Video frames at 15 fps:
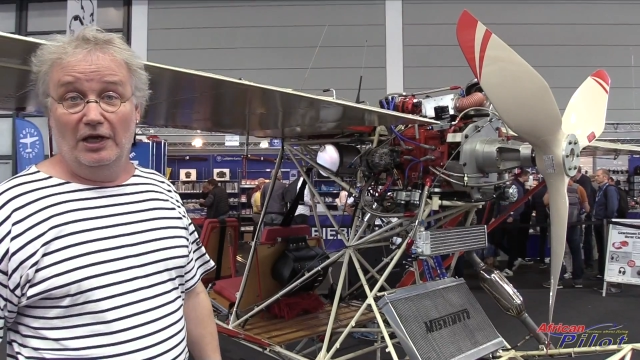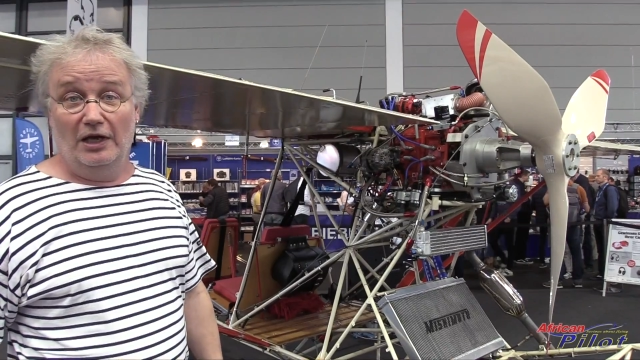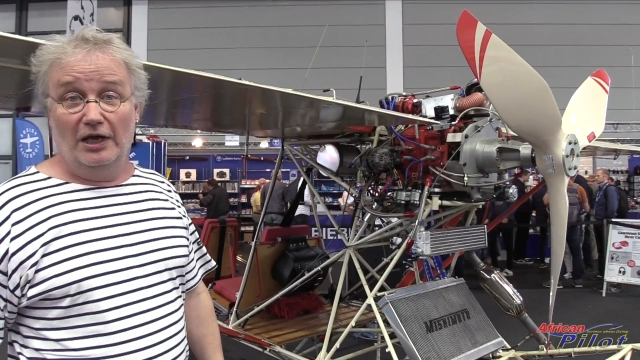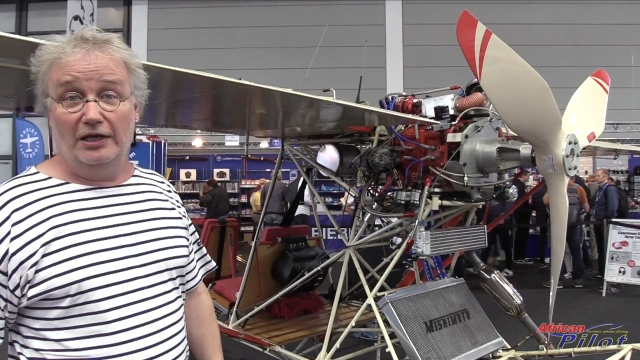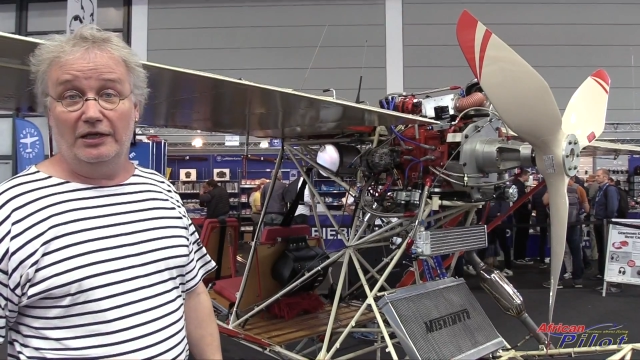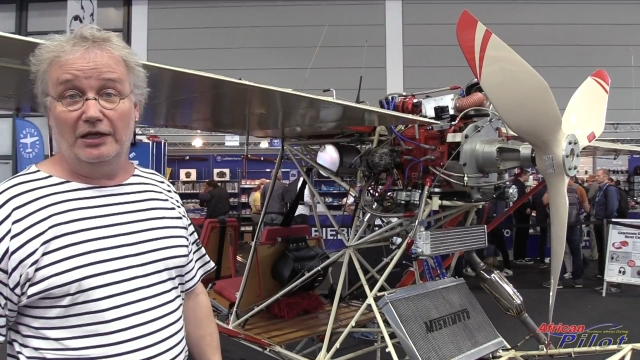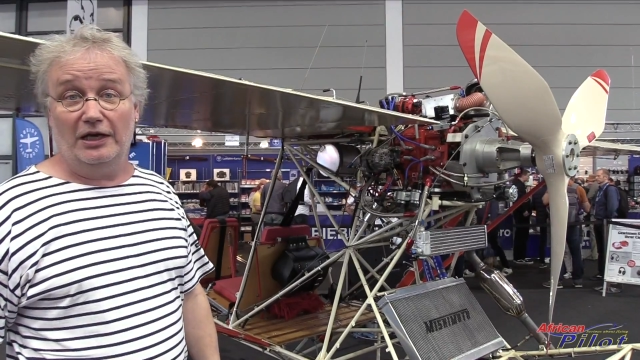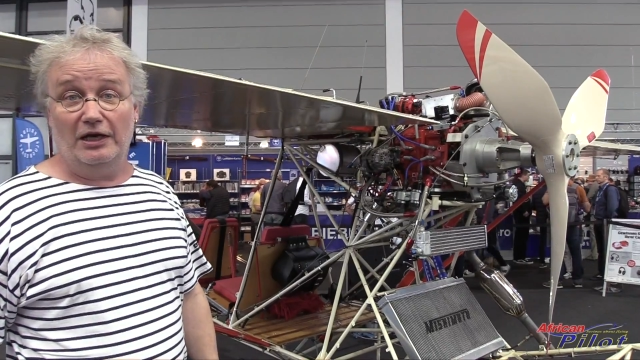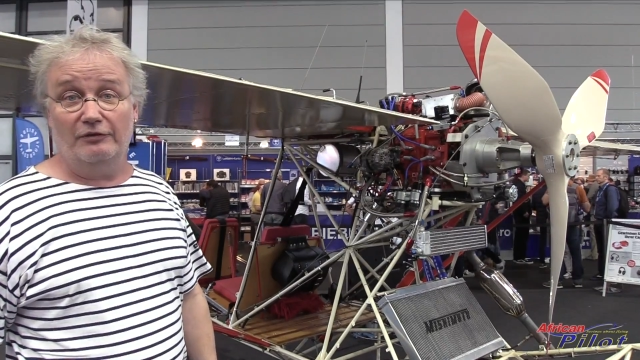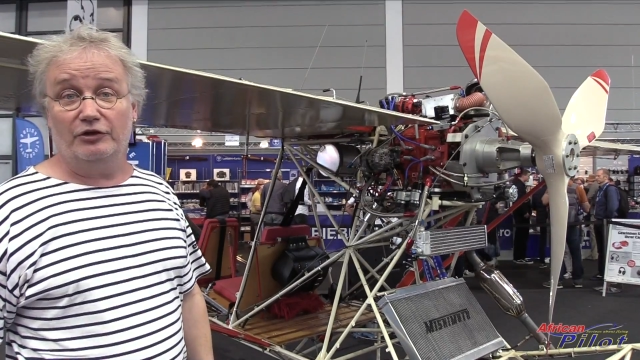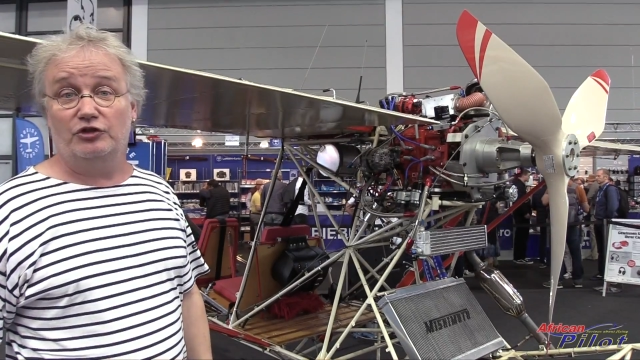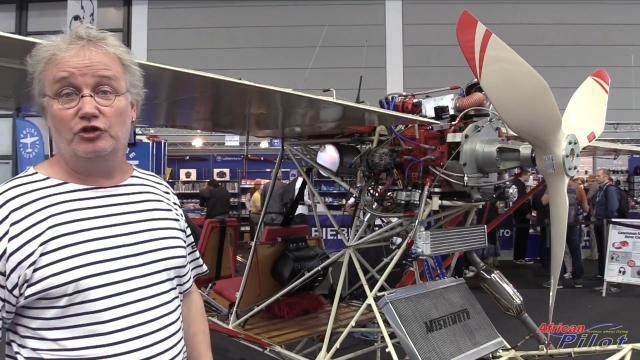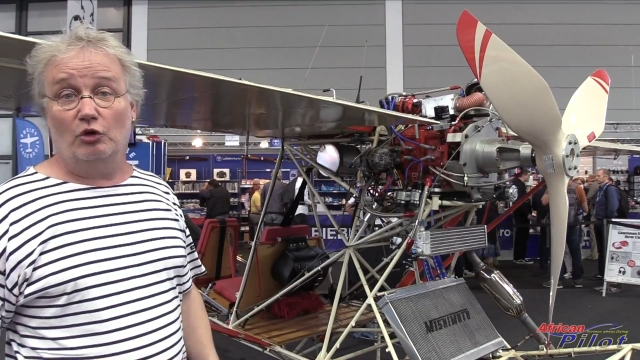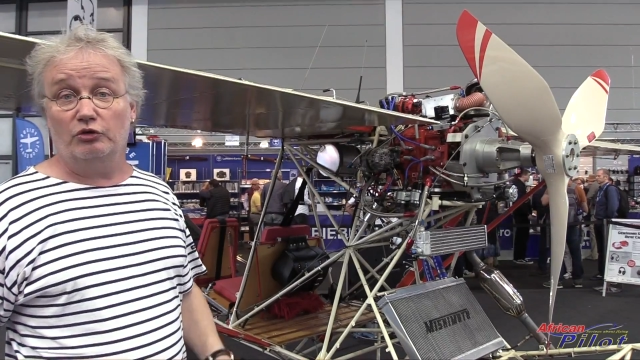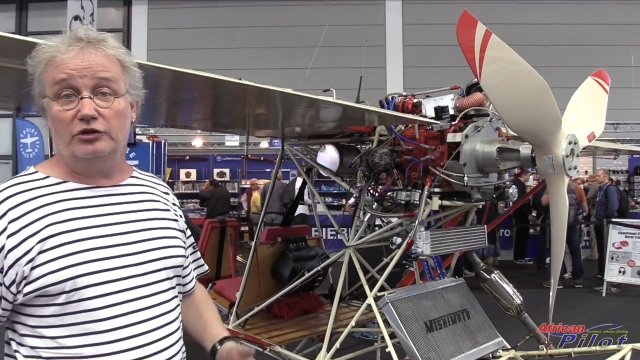And I have a
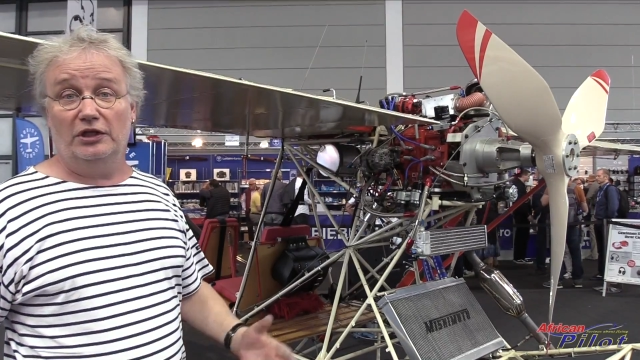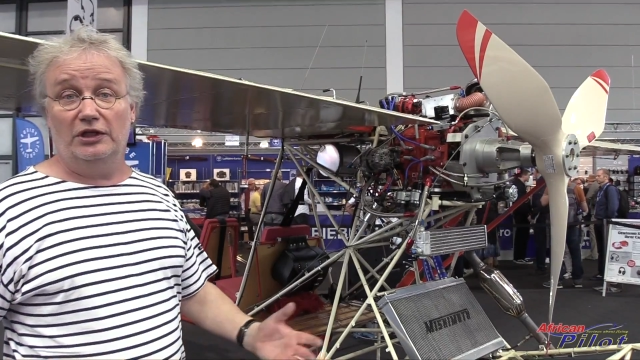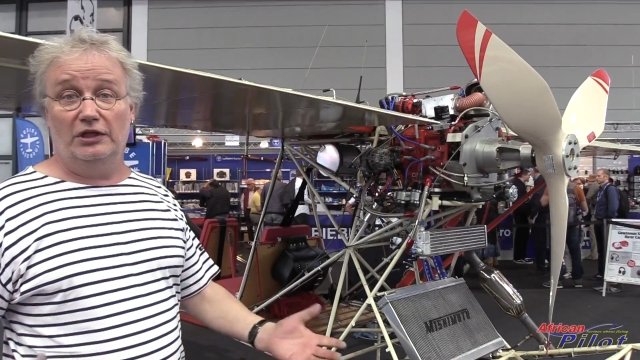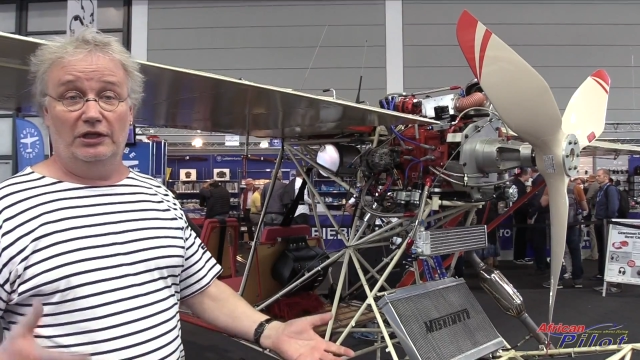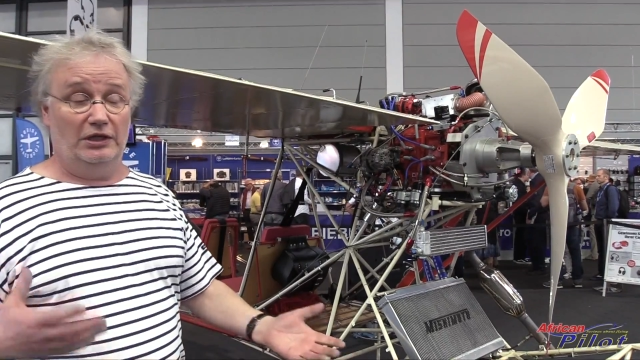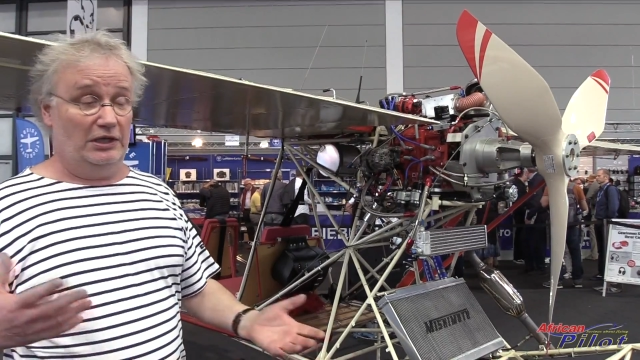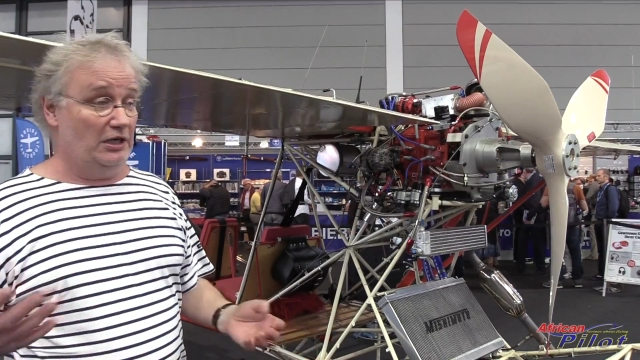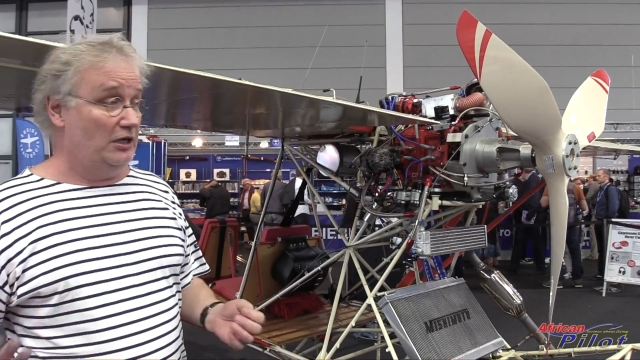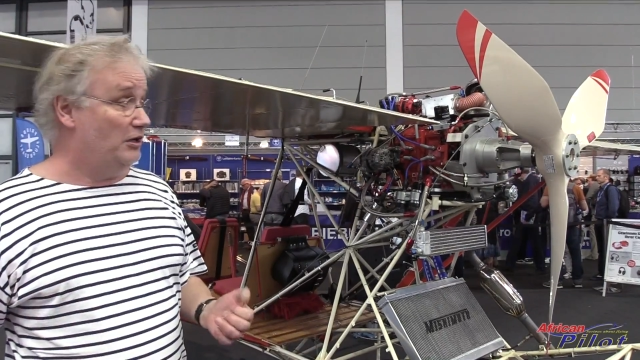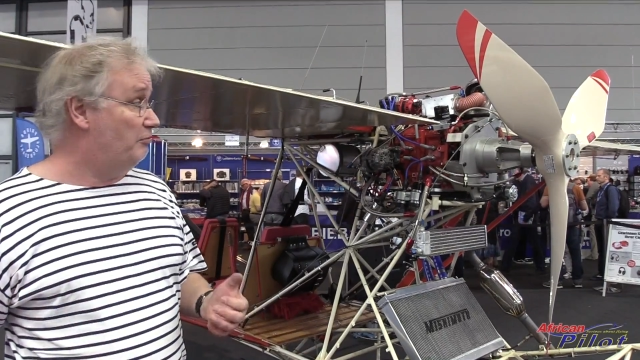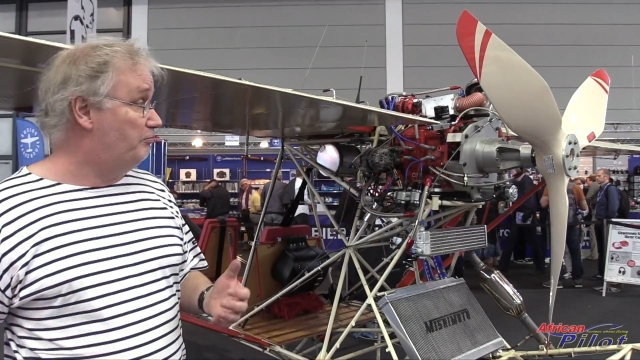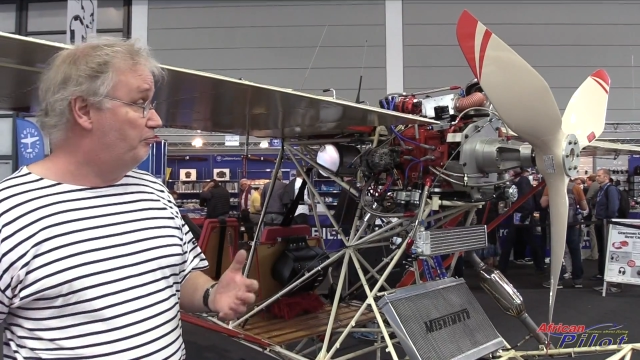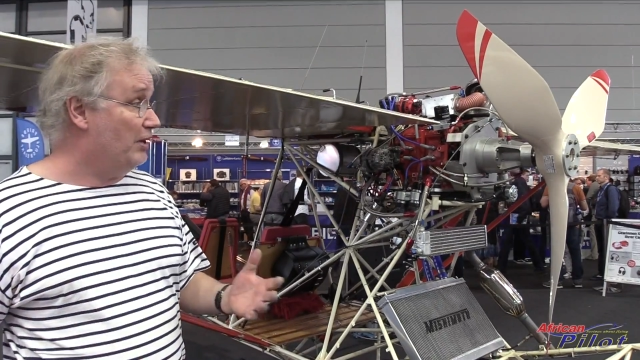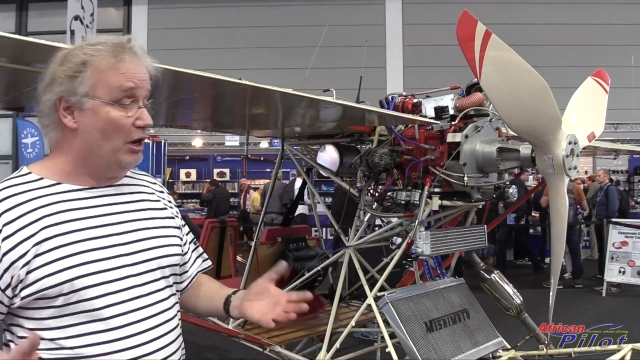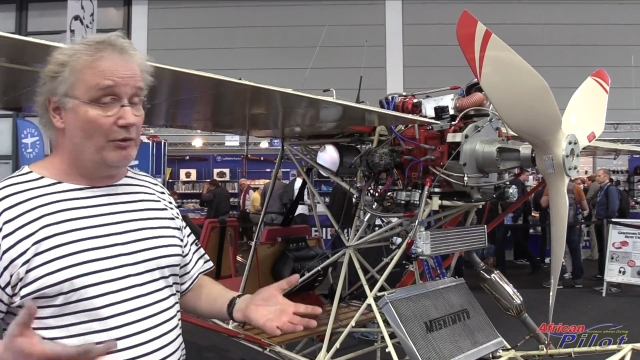total
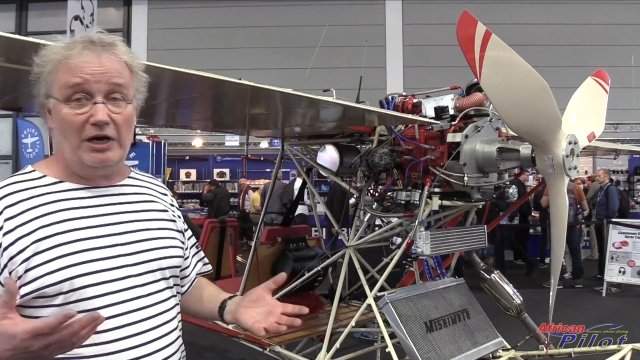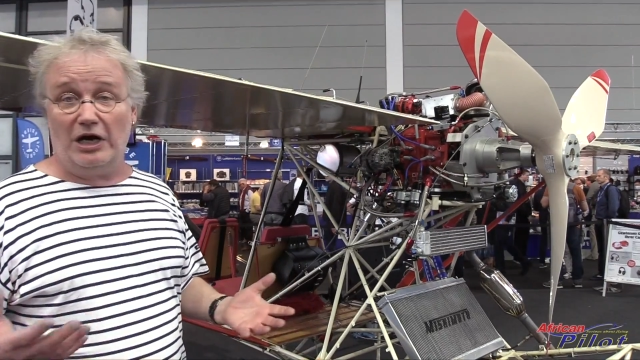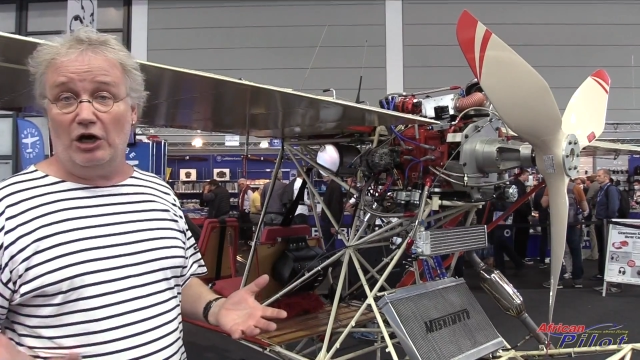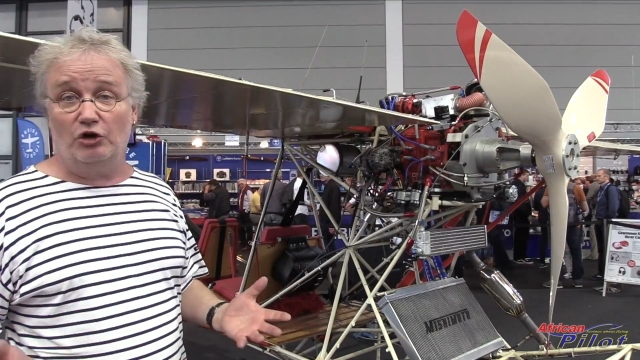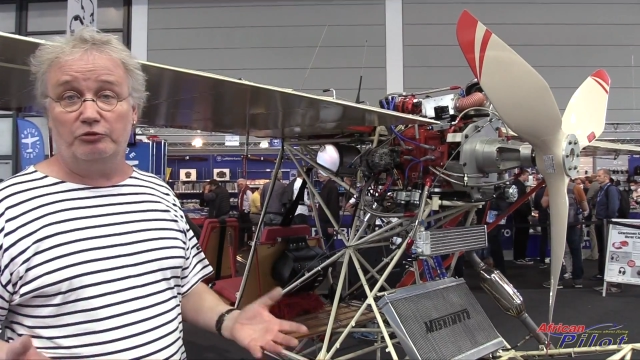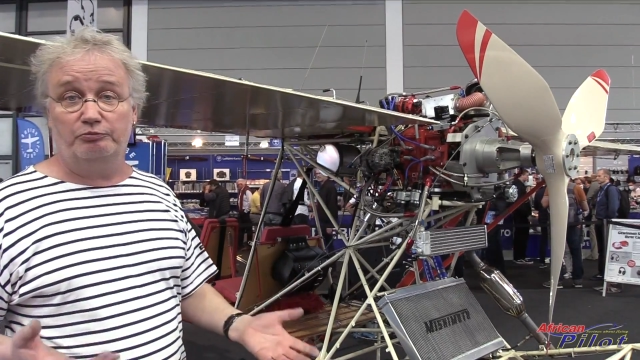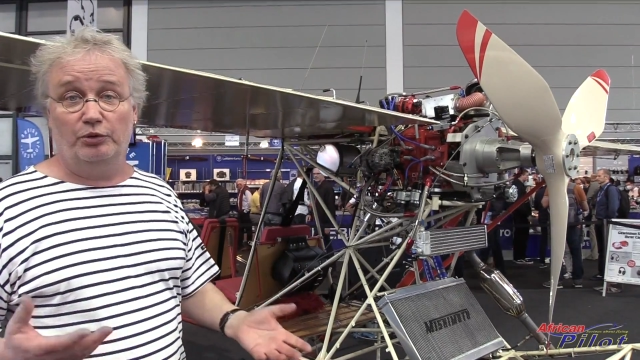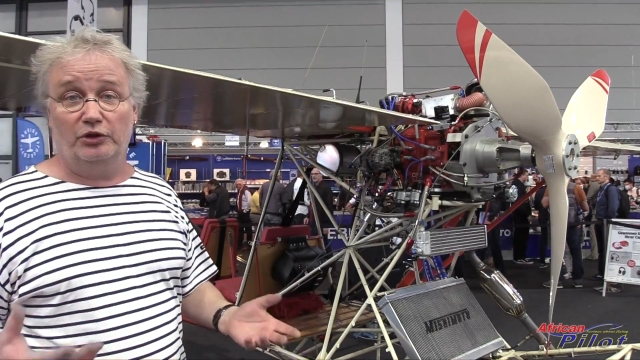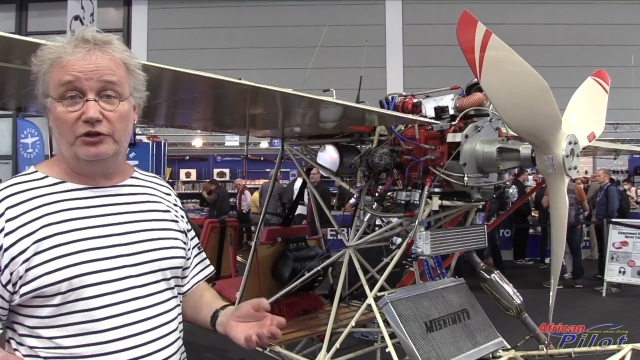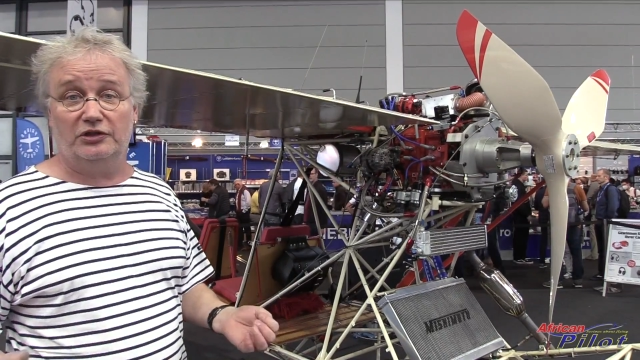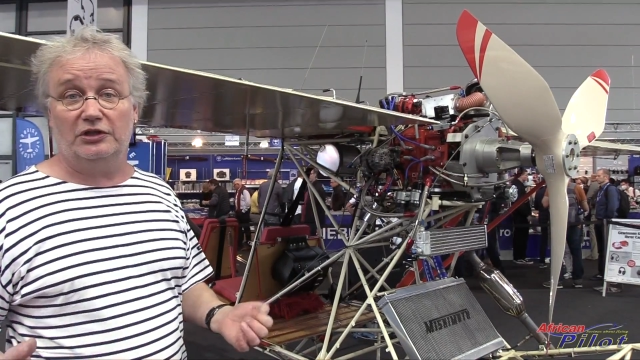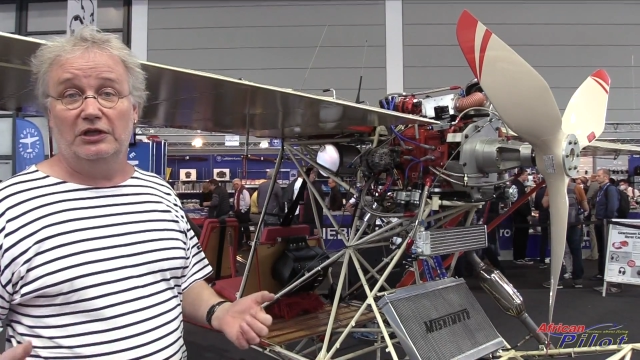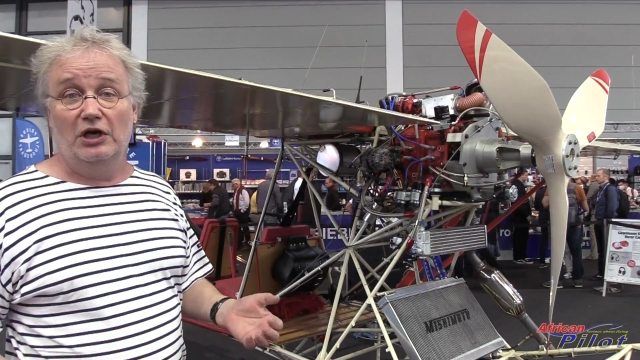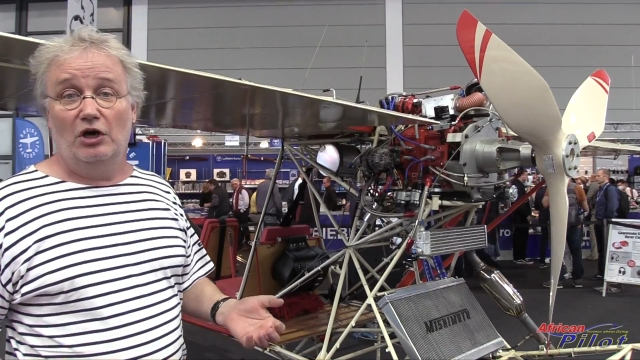power output